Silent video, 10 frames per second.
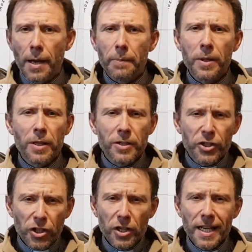But the
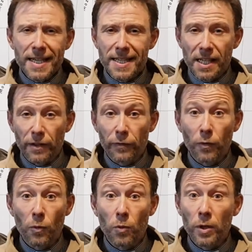journey itself
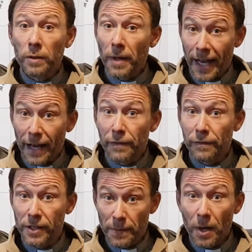will have
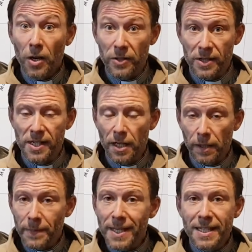demands. It'll
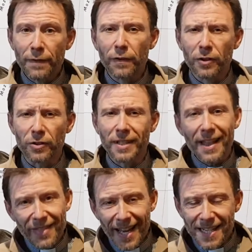be difficult. And
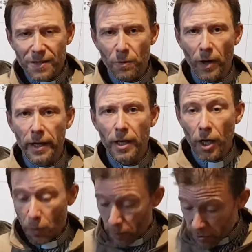that's why
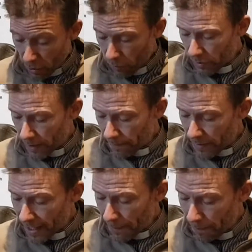we're told that
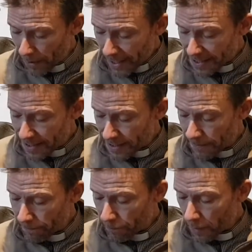they're blessed
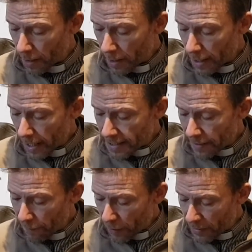as they
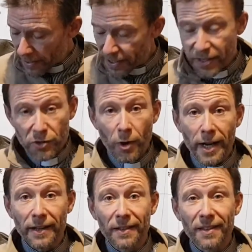find their
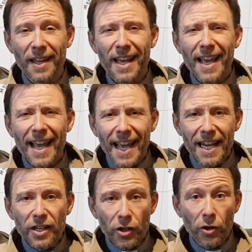strength
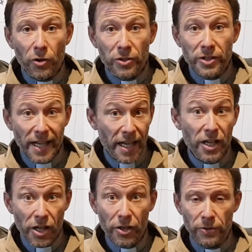in God, in
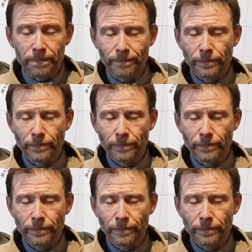you.